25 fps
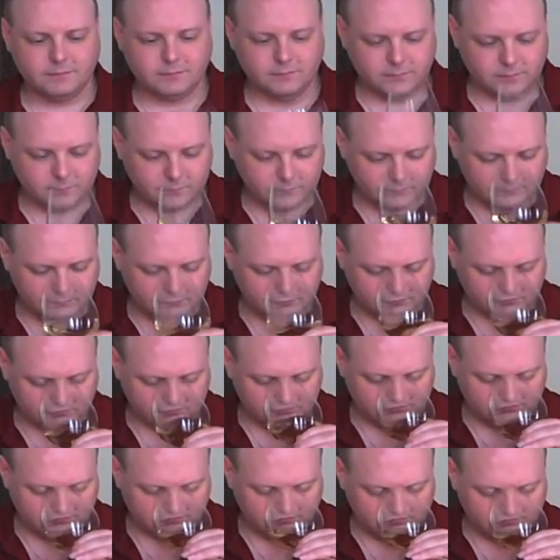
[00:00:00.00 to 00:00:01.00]

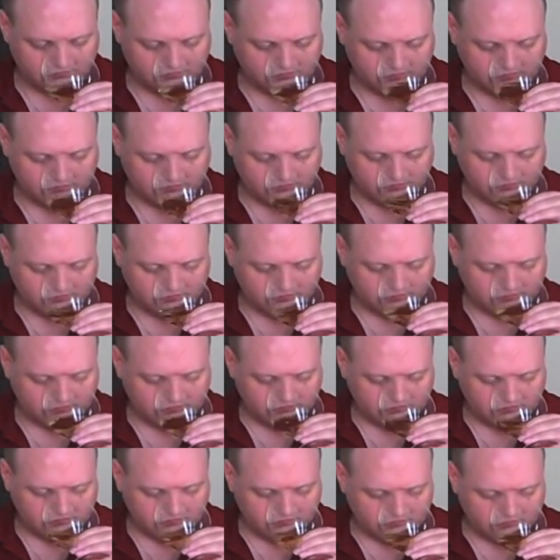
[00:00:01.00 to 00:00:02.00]

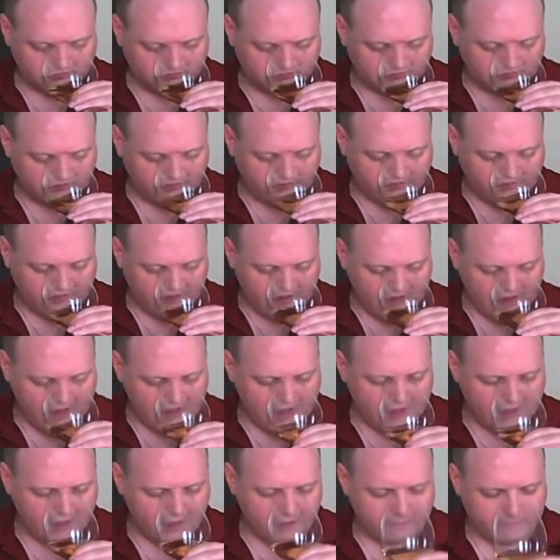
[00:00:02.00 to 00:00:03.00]

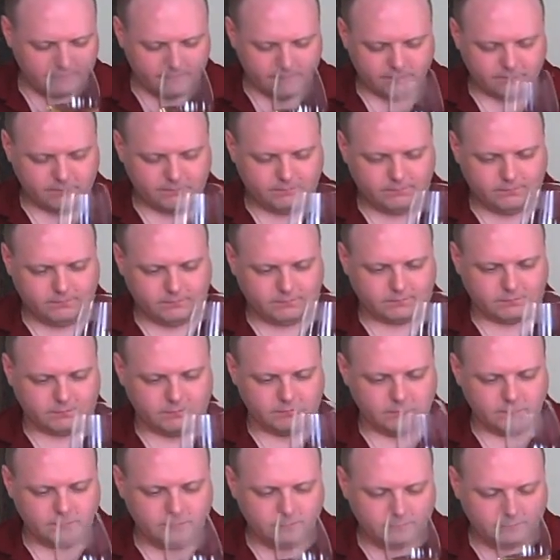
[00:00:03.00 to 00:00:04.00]

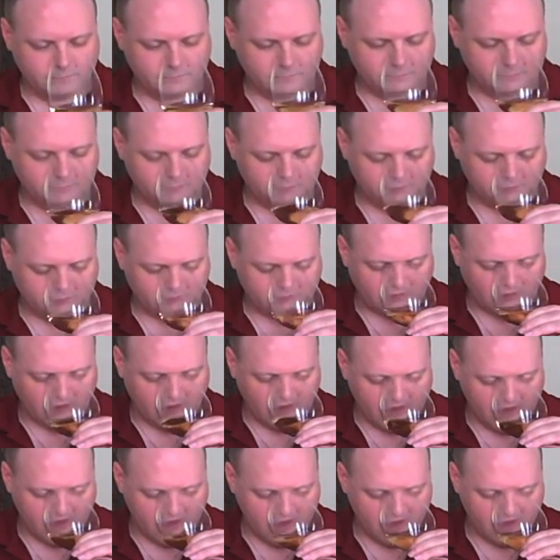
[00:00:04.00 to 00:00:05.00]

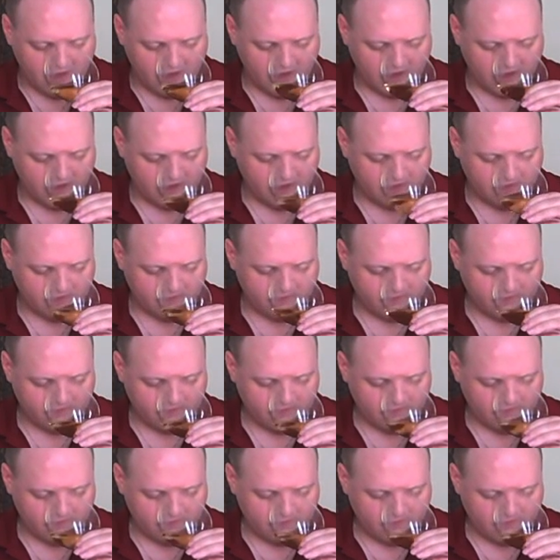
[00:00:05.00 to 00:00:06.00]

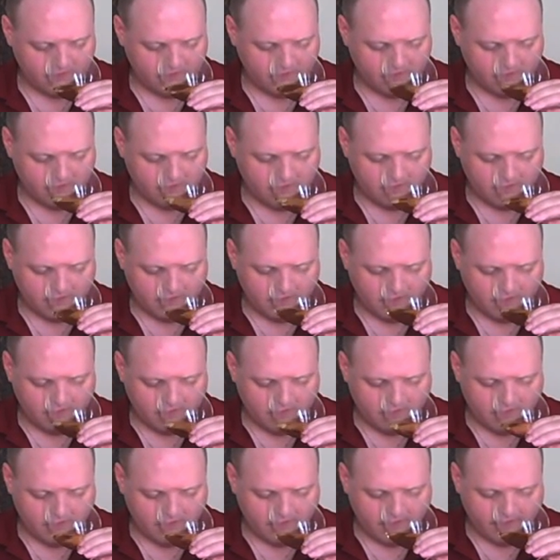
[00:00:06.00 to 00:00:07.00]

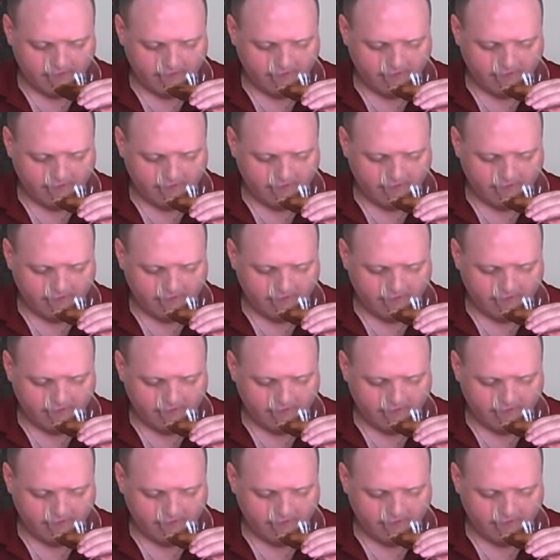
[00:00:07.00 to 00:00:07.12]
[no speech]